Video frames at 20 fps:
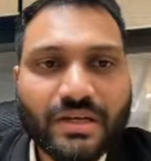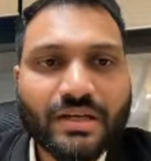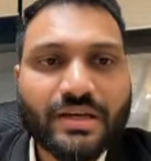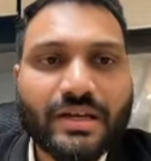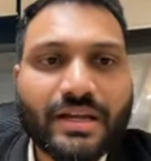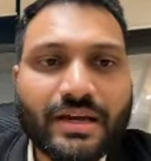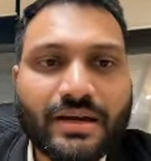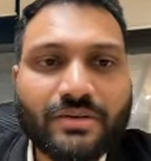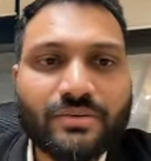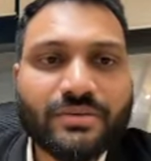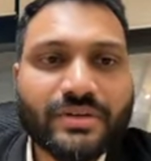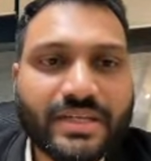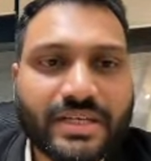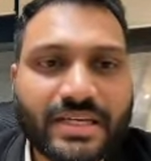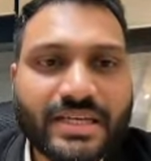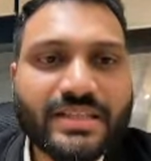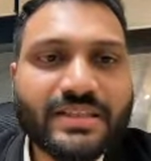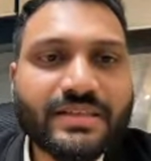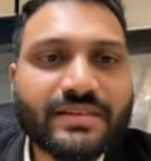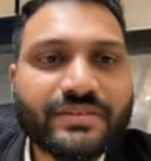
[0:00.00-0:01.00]
Now
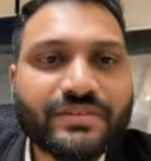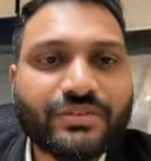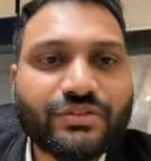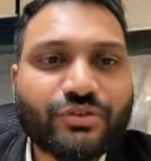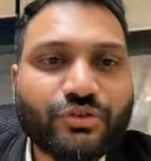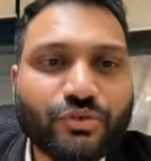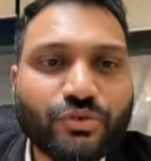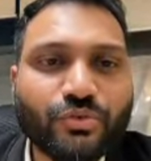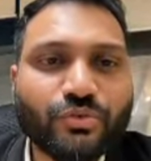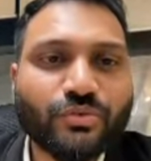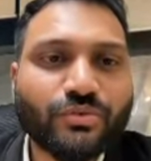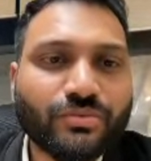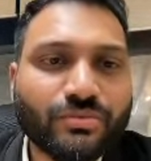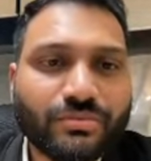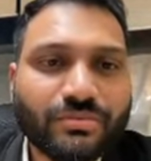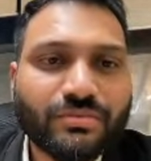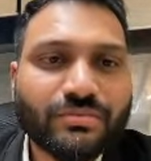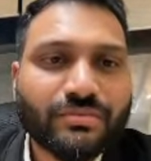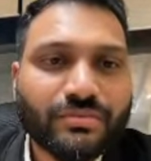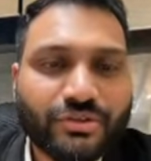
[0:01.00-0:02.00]
in this true,
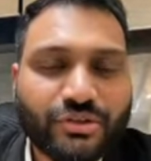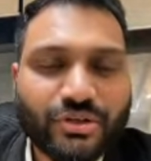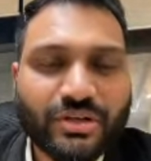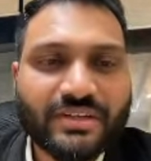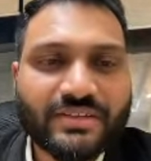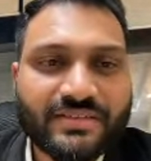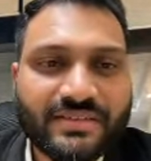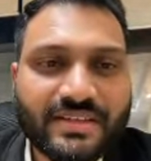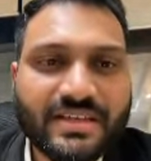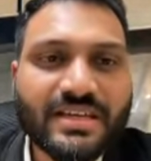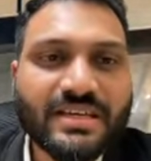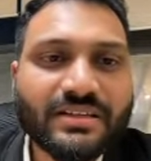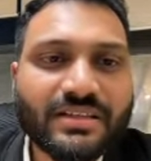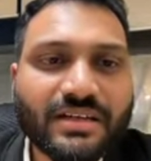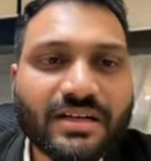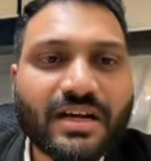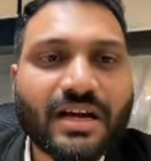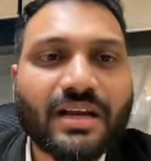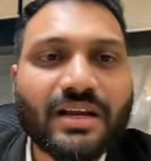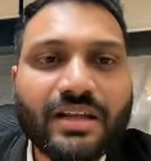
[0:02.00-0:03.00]
you are seeing the
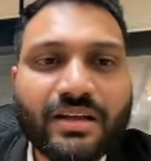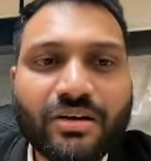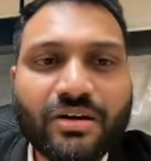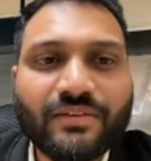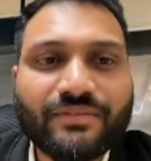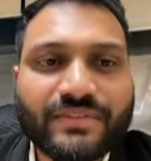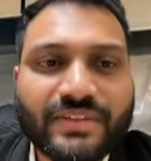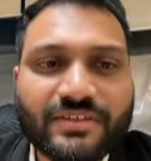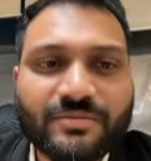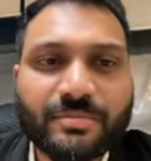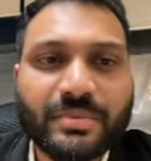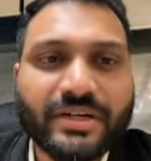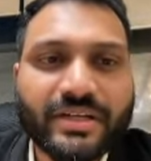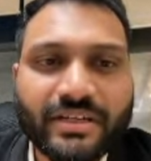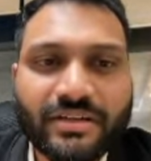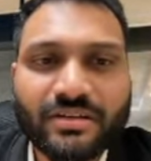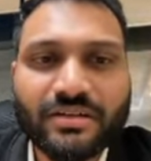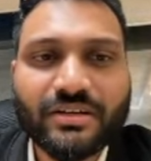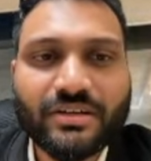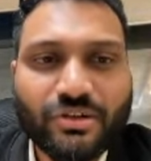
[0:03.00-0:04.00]
color of this
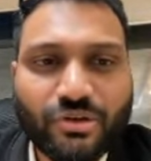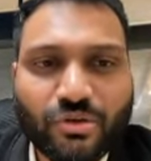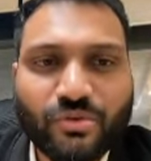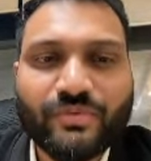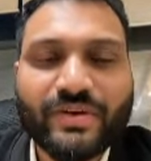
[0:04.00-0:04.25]
particular true.